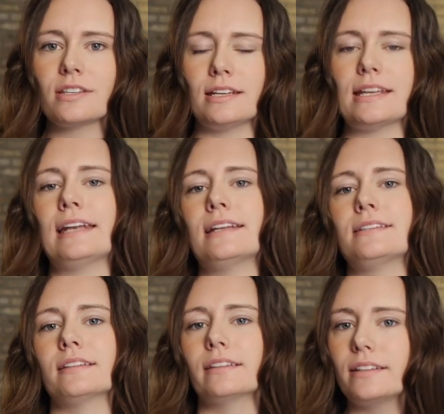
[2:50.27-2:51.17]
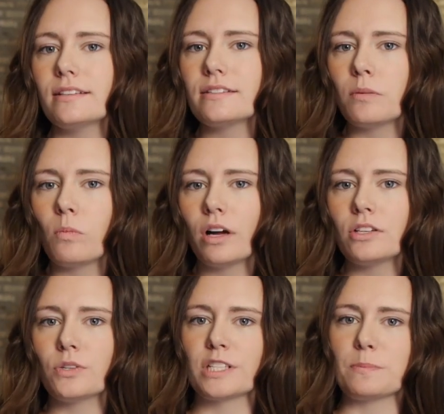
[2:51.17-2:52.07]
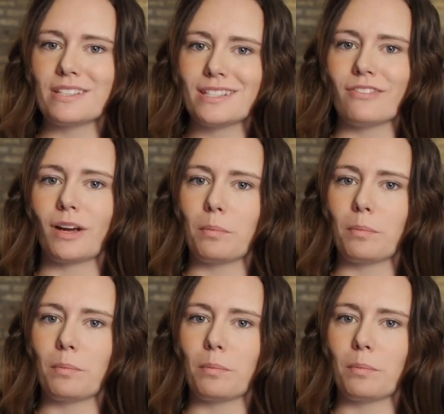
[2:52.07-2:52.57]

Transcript: intended to lead someone to a specific